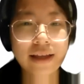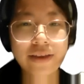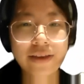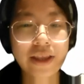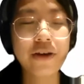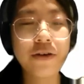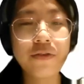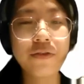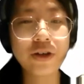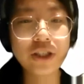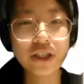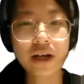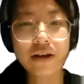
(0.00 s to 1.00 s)
thank you for
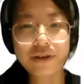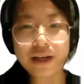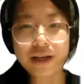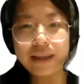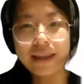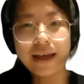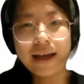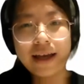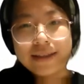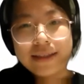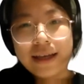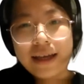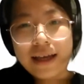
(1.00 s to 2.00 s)
sharing
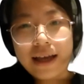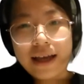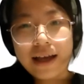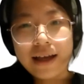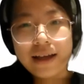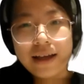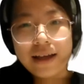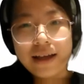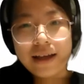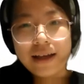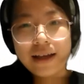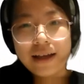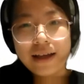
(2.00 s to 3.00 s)
that.
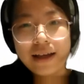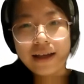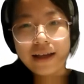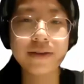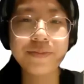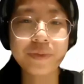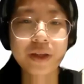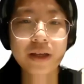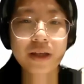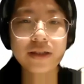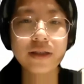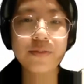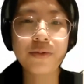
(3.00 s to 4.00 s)
It's one of the
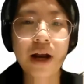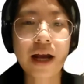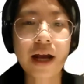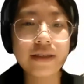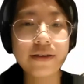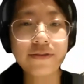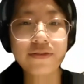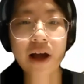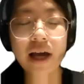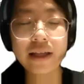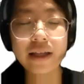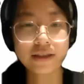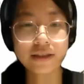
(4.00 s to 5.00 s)
surprising
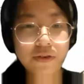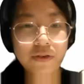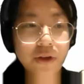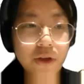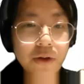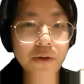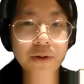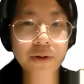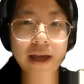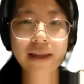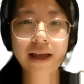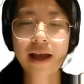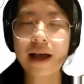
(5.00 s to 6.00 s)
findings for you,
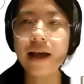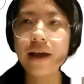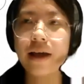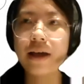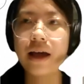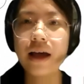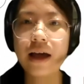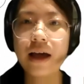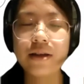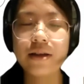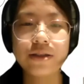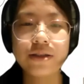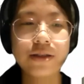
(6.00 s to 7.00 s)
and I
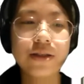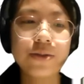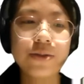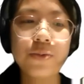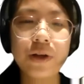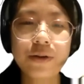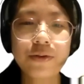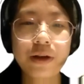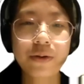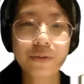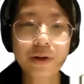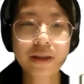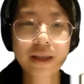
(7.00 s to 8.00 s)
just wondering,
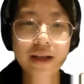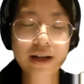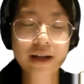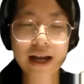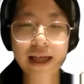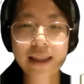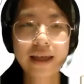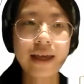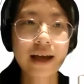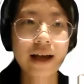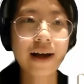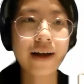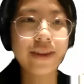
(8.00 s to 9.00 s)
were there any
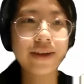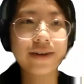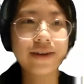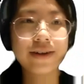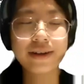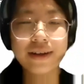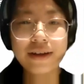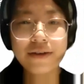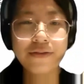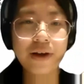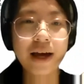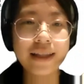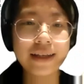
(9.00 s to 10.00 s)
other
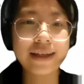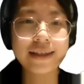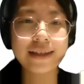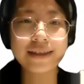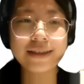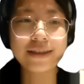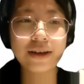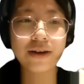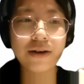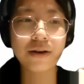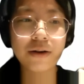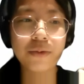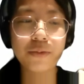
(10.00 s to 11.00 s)
findings,
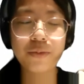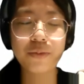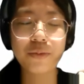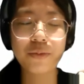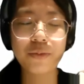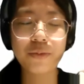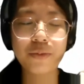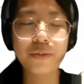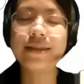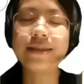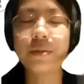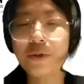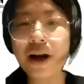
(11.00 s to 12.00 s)
whether this is
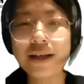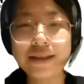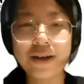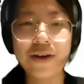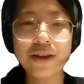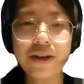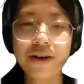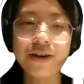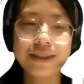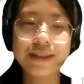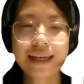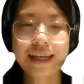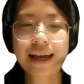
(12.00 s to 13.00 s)
surprising or
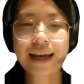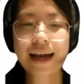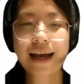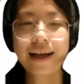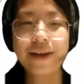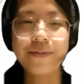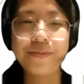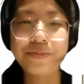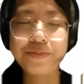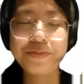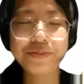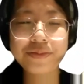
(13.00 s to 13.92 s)
not, from